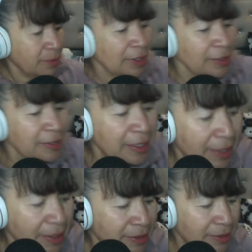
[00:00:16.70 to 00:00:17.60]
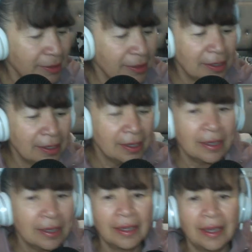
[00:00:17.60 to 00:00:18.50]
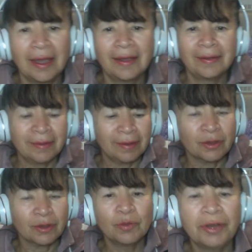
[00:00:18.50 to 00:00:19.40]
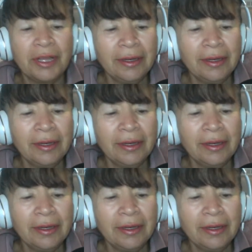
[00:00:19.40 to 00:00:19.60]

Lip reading: to do this. Good morning.